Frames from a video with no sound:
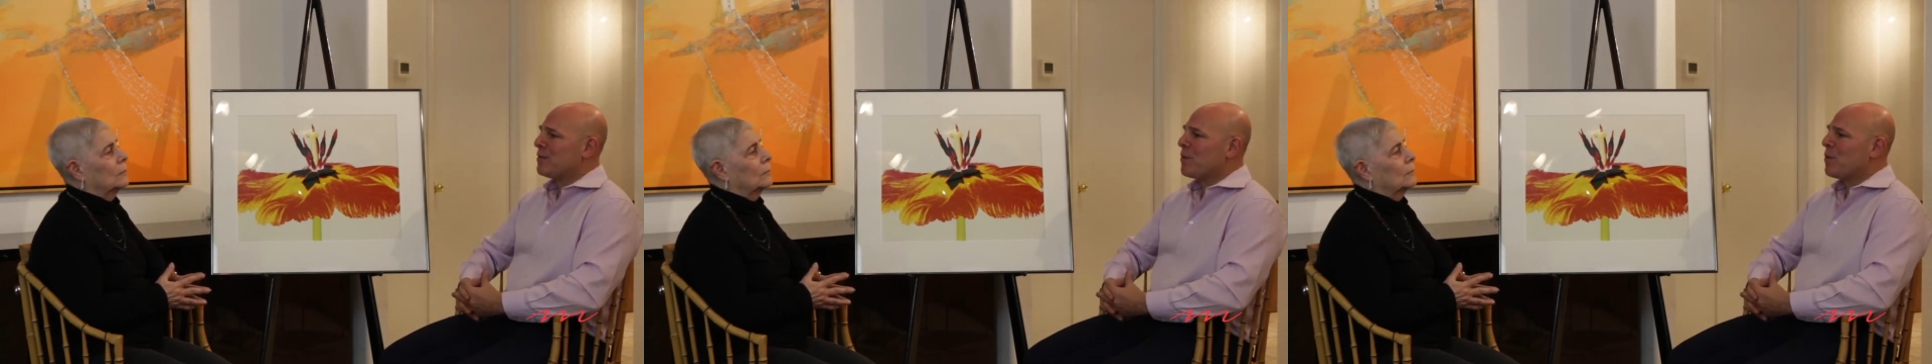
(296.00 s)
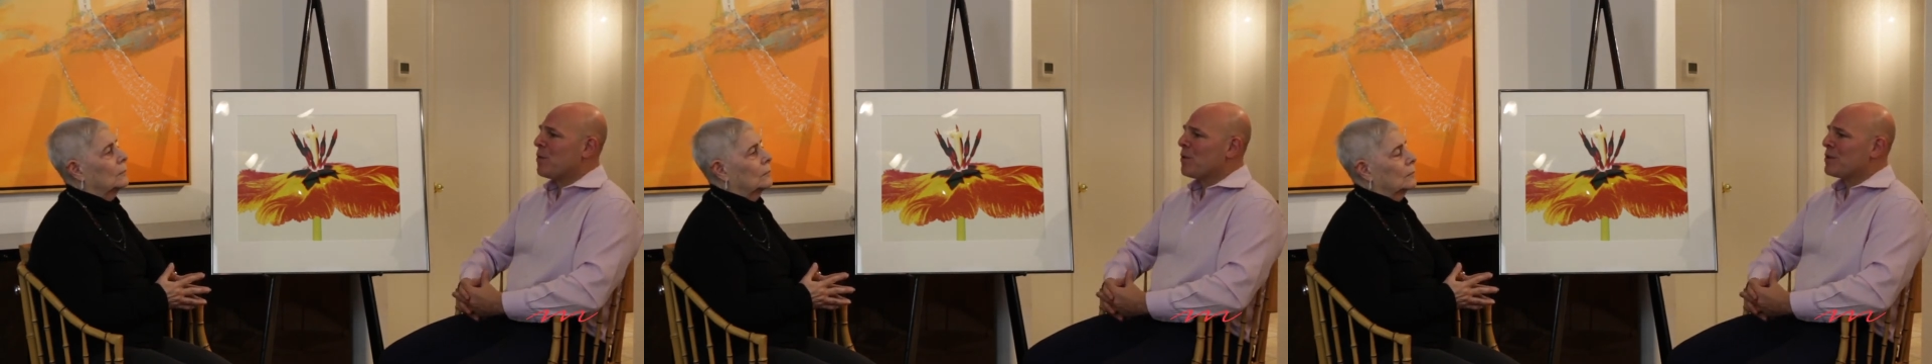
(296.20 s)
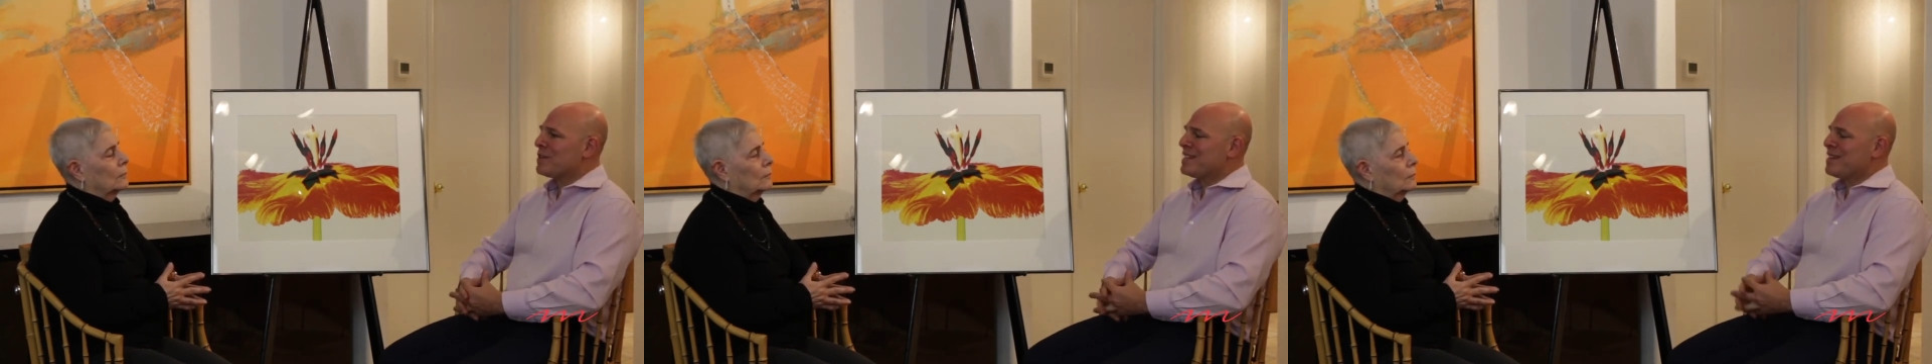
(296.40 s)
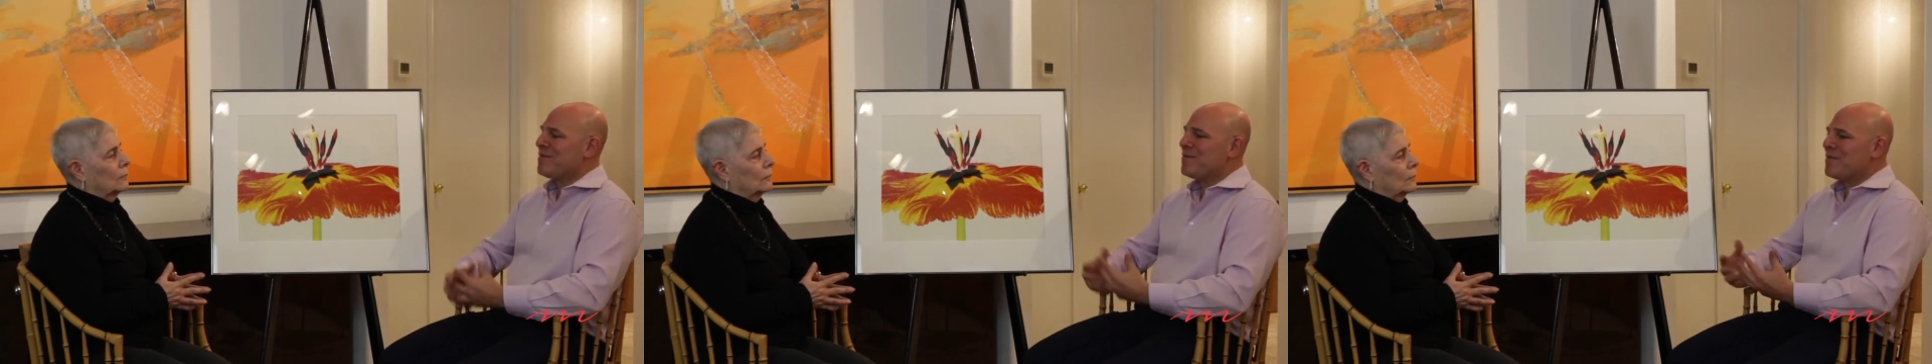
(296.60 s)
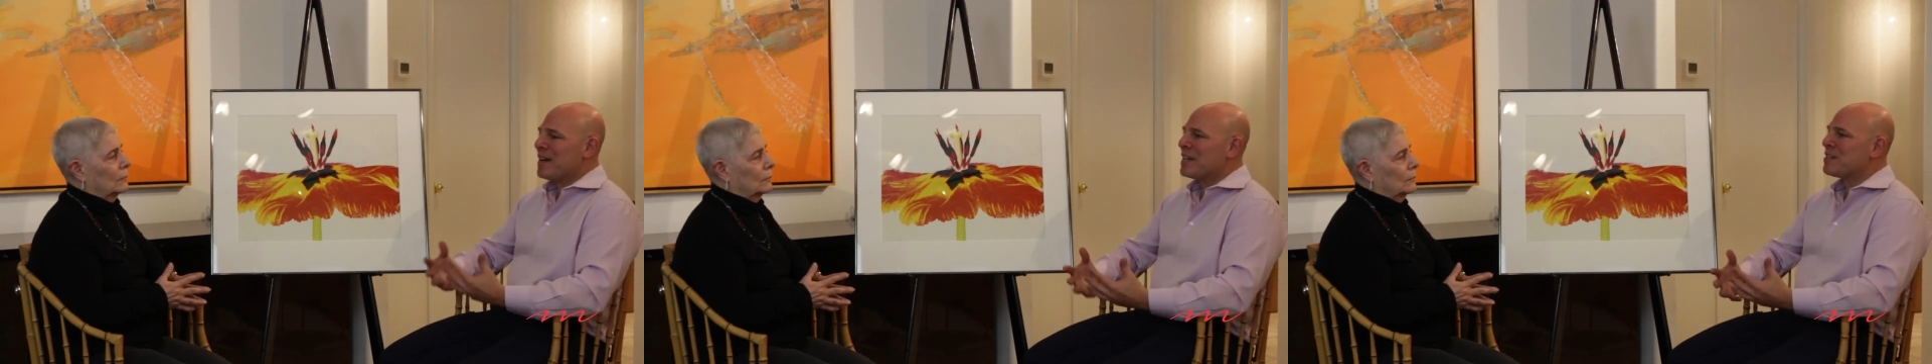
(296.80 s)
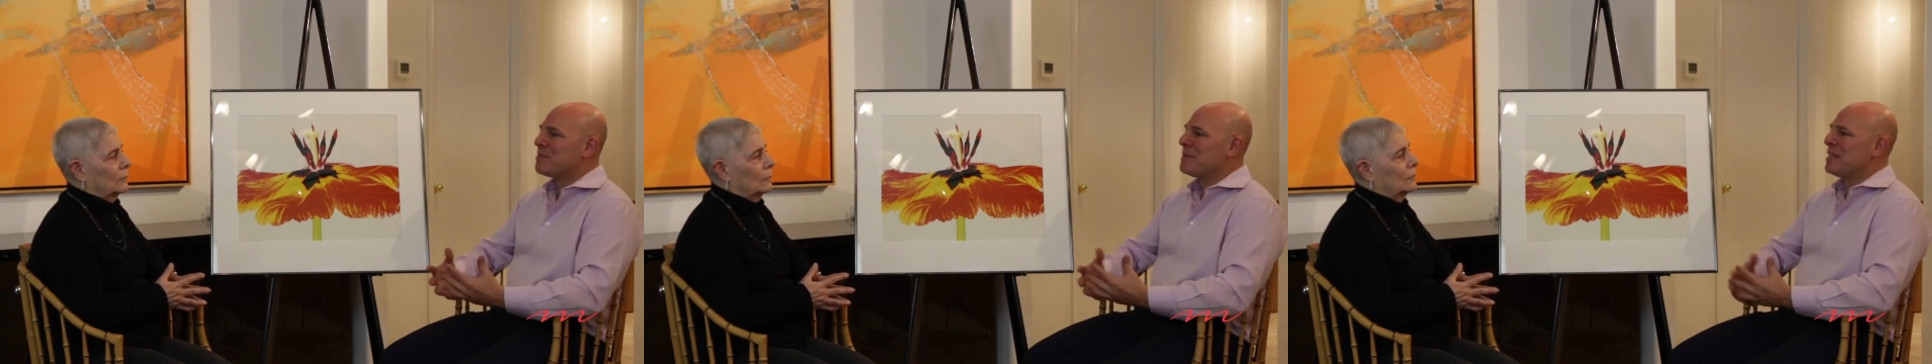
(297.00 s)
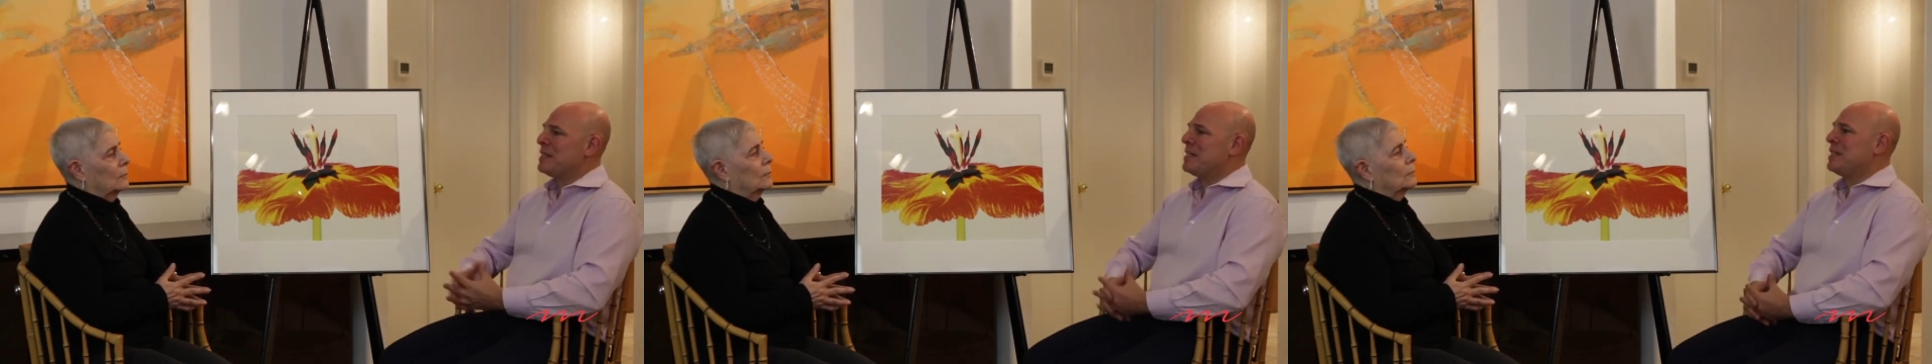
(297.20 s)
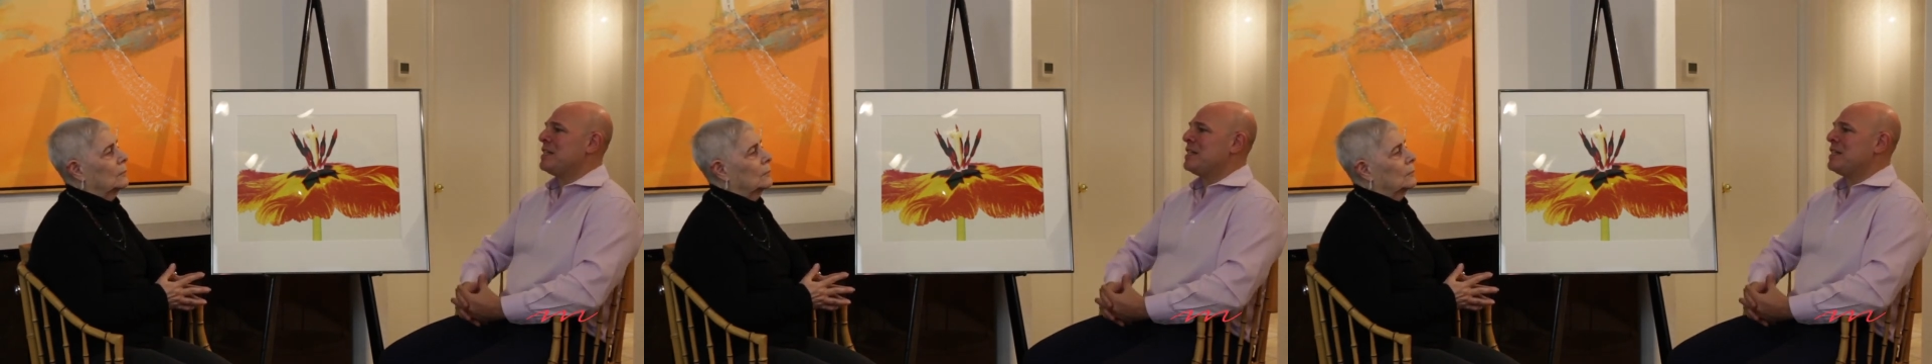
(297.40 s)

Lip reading: of course, investment